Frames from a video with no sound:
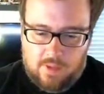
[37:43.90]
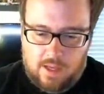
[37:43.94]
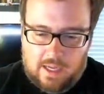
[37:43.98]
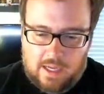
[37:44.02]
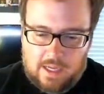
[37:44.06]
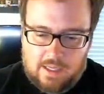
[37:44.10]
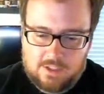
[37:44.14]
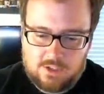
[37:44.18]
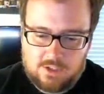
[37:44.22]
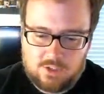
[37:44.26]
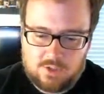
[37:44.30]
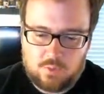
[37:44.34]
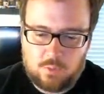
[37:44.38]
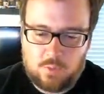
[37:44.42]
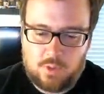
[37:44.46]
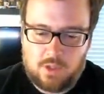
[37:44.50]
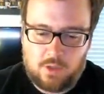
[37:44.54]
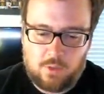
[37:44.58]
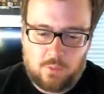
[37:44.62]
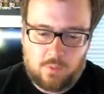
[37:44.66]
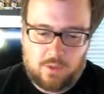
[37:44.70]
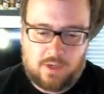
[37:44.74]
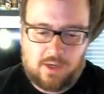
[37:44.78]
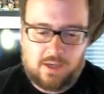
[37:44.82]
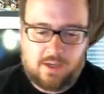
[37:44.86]
I
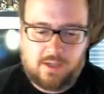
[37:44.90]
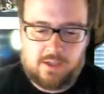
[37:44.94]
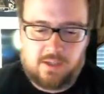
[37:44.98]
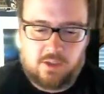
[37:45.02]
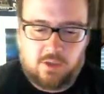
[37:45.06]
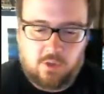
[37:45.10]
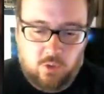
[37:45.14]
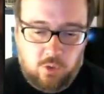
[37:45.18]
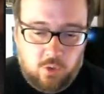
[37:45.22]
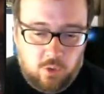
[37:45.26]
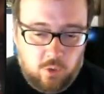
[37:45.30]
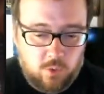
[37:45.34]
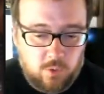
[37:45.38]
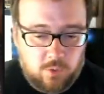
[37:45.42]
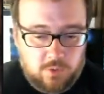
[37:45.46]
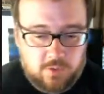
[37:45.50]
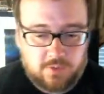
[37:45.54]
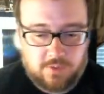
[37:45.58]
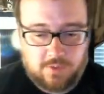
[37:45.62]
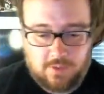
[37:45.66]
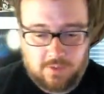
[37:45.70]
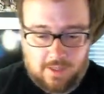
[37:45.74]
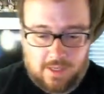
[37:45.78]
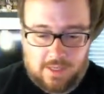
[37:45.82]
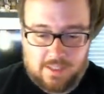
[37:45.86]
swear when I Googled,
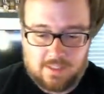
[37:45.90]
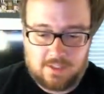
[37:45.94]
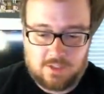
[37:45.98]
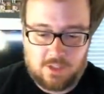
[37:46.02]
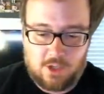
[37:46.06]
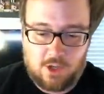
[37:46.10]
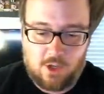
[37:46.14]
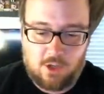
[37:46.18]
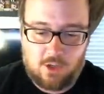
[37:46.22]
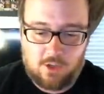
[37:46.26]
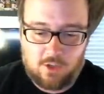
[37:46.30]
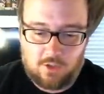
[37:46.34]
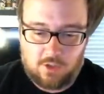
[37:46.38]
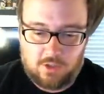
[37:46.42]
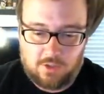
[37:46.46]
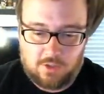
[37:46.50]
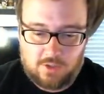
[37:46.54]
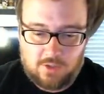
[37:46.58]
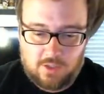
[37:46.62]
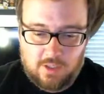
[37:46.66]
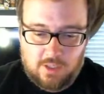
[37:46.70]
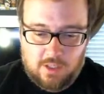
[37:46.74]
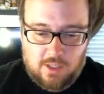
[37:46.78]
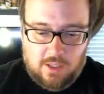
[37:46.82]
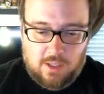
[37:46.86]
I saw
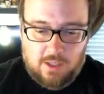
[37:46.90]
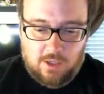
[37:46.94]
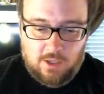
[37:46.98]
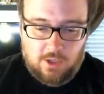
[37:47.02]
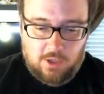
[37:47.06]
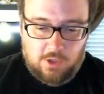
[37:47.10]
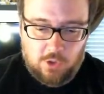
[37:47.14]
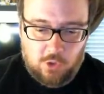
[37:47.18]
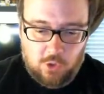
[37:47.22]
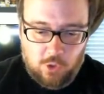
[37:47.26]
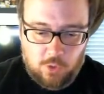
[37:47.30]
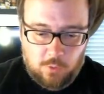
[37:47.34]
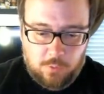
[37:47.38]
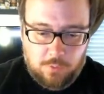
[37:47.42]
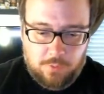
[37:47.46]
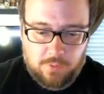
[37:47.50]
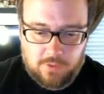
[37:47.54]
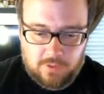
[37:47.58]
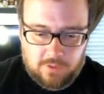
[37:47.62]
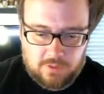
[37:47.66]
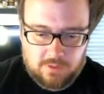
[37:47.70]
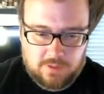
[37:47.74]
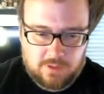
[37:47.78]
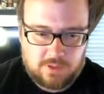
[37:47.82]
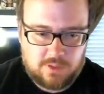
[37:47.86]

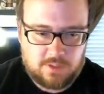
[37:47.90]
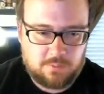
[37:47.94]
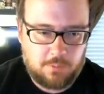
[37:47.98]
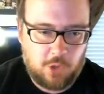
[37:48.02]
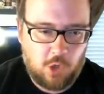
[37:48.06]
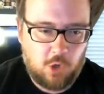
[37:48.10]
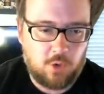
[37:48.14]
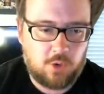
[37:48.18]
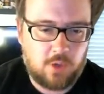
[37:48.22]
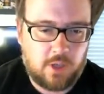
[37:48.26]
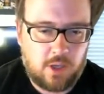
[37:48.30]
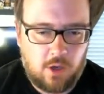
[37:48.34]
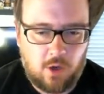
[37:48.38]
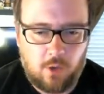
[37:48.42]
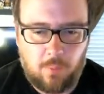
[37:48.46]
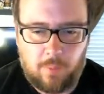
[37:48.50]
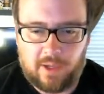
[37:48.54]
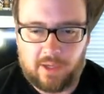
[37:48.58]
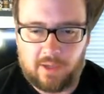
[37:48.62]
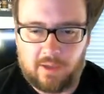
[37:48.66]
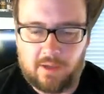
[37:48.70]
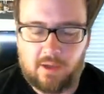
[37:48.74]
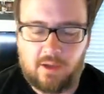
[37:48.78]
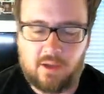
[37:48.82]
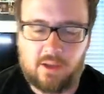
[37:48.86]
Noob Smoke, oh my
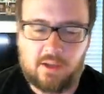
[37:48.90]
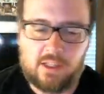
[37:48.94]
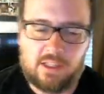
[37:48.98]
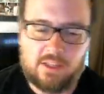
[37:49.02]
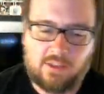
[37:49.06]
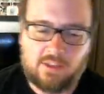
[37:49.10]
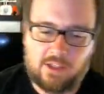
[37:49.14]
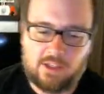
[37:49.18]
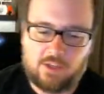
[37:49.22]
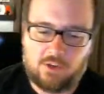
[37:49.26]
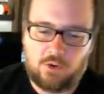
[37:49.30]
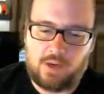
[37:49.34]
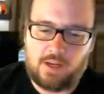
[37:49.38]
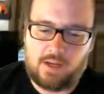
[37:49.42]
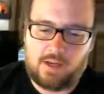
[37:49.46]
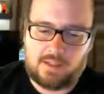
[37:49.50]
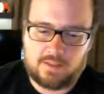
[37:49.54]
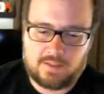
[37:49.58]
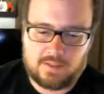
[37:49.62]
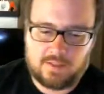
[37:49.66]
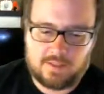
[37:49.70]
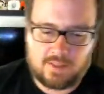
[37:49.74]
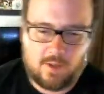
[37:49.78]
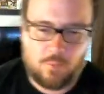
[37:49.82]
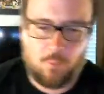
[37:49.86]
god, in the
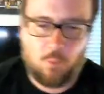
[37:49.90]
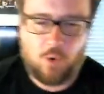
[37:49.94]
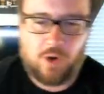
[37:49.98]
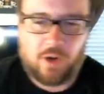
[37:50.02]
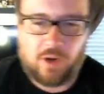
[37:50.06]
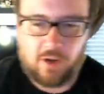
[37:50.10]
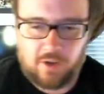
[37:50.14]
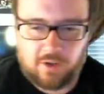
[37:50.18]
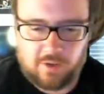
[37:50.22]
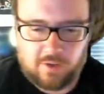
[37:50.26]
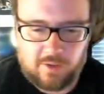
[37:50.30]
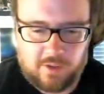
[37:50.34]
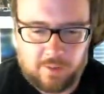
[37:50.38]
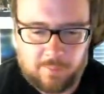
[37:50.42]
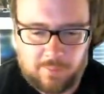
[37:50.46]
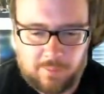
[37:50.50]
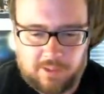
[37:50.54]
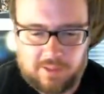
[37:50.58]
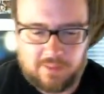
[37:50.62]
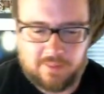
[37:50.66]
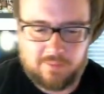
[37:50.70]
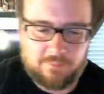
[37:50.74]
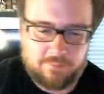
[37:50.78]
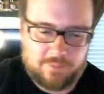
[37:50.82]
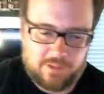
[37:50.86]
credits somewhere. I
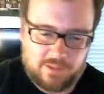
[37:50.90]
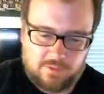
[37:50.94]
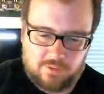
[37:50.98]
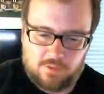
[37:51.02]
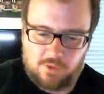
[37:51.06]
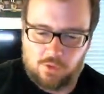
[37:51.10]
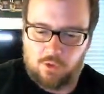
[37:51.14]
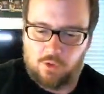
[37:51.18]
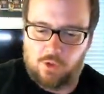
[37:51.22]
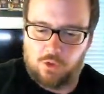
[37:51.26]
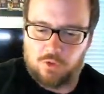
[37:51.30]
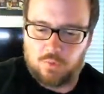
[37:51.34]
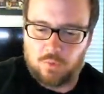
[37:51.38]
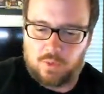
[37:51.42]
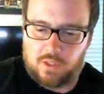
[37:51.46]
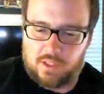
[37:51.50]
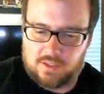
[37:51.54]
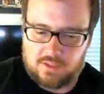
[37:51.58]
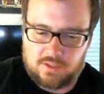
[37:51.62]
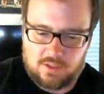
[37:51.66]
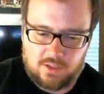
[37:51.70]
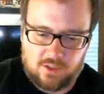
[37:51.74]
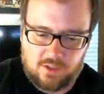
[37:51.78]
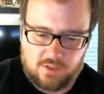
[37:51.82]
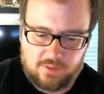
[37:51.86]
mean, but who knows what I
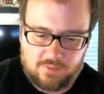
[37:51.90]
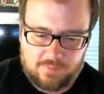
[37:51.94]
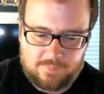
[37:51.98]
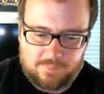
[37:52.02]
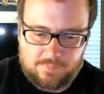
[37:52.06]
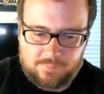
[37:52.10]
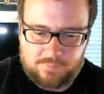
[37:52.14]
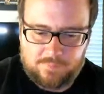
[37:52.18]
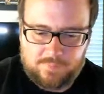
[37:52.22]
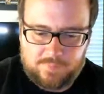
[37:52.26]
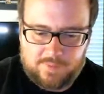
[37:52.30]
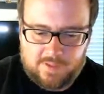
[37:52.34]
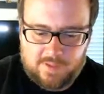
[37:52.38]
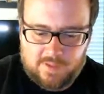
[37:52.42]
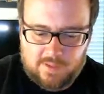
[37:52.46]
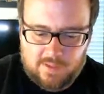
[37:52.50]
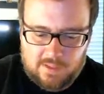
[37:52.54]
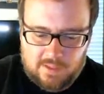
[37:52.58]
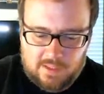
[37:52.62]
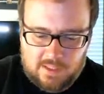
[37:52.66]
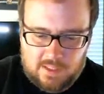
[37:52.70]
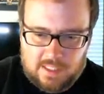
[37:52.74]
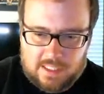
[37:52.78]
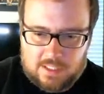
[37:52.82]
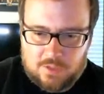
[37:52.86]
saw.
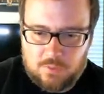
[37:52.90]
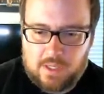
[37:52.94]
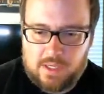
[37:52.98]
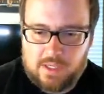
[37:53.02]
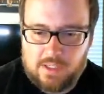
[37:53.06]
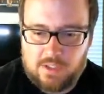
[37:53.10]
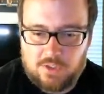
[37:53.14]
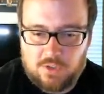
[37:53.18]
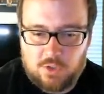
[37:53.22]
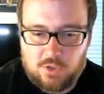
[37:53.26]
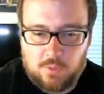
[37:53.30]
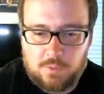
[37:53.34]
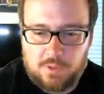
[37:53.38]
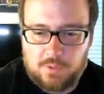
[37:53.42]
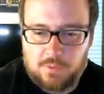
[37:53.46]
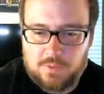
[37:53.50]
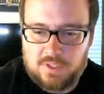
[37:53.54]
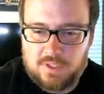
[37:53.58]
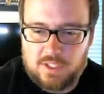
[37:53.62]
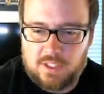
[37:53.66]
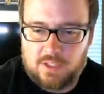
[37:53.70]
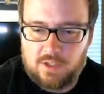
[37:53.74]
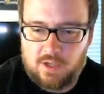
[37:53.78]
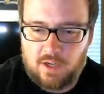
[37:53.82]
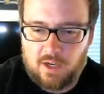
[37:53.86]
That's why I assumed he
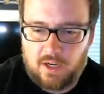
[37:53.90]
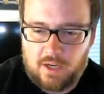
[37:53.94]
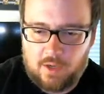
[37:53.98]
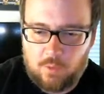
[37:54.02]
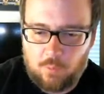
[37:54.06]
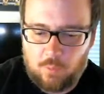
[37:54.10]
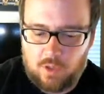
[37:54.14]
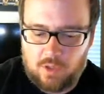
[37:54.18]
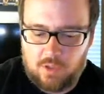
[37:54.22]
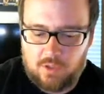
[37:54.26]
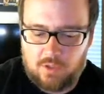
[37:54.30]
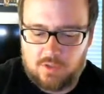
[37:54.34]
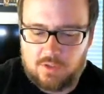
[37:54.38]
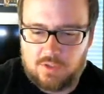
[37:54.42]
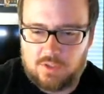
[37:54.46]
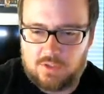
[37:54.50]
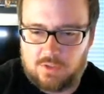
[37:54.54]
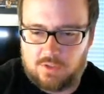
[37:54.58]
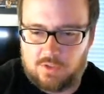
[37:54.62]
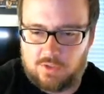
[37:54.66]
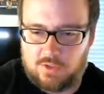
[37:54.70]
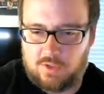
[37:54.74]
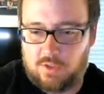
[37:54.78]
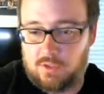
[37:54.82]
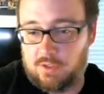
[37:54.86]
was in there. I didn't want
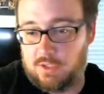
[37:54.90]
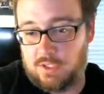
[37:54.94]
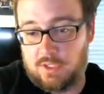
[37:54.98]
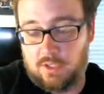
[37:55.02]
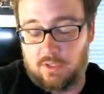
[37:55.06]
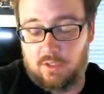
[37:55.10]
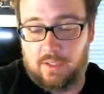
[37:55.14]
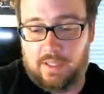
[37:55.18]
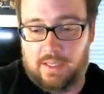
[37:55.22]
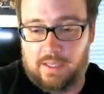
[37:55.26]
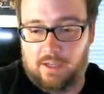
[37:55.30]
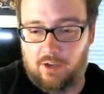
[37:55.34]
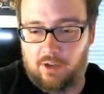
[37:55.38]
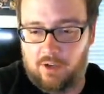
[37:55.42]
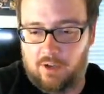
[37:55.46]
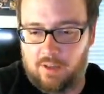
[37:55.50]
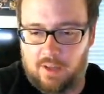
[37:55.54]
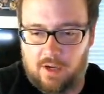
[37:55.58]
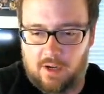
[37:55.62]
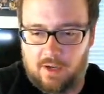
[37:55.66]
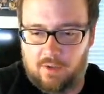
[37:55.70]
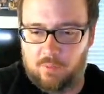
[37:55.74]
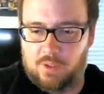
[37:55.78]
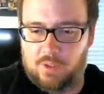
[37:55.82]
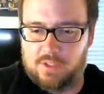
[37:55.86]
to search till later, and
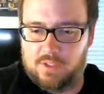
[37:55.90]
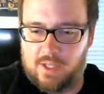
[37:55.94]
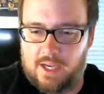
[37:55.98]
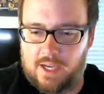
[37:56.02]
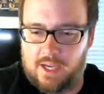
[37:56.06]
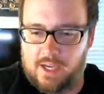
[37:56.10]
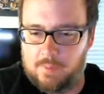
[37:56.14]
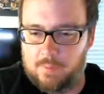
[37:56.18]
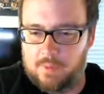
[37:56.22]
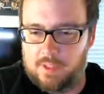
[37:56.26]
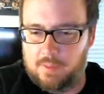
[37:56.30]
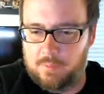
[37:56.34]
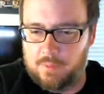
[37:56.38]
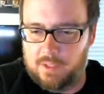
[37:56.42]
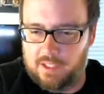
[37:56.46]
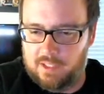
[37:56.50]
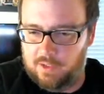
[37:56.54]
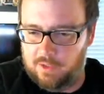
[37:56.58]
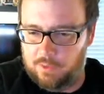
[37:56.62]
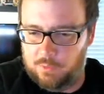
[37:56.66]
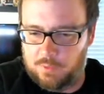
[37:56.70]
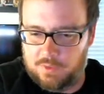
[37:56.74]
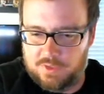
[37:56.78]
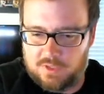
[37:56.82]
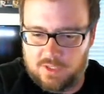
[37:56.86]
then I went to IMDb
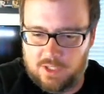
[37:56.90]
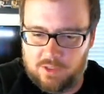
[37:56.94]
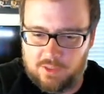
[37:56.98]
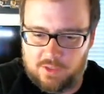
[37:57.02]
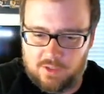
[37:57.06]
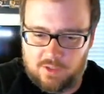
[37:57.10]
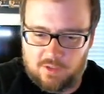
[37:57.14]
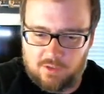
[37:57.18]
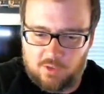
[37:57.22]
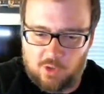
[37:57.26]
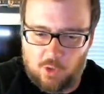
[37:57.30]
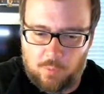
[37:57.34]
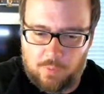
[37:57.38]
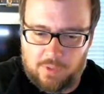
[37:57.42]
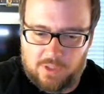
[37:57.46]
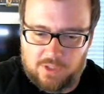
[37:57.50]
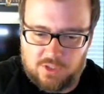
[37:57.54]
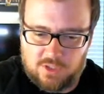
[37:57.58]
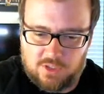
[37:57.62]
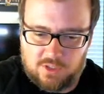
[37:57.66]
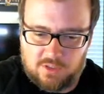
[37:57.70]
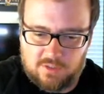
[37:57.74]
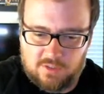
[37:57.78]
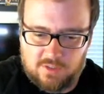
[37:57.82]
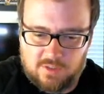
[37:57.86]
and there was nothing, no mention.